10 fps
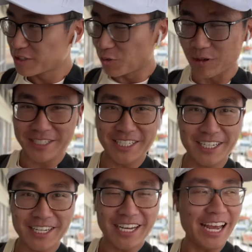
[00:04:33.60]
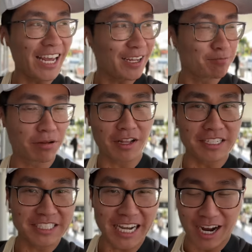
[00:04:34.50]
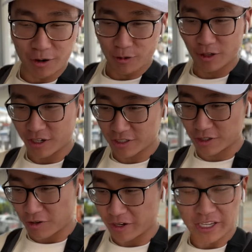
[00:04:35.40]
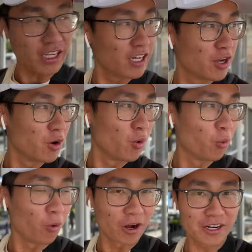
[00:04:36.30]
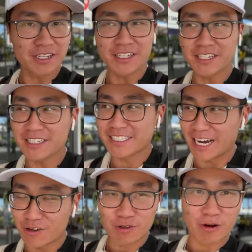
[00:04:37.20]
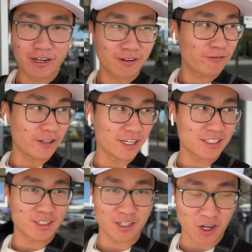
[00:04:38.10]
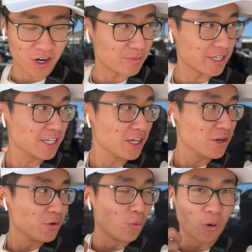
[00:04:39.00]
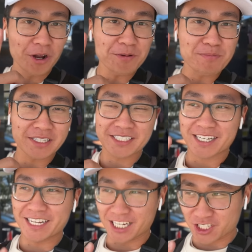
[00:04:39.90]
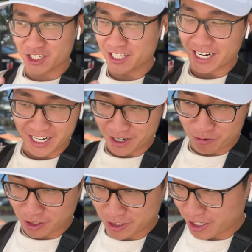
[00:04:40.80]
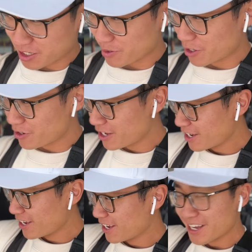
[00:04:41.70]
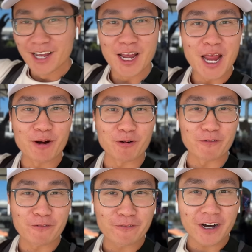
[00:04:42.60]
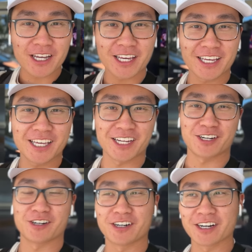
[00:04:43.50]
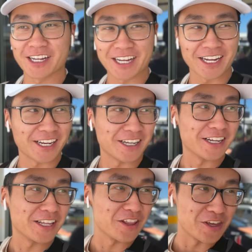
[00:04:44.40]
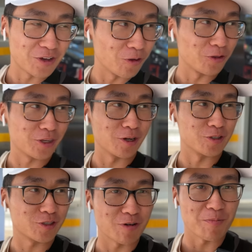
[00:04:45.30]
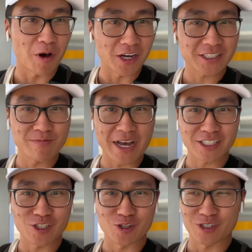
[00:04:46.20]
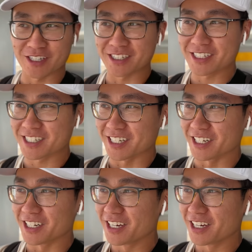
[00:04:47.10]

28 plus hour long journey, one downgraded flight to economy, one missed connection that I didn't really talk about, and we're fucking here in the Gold Coast from Boston, Massachusetts to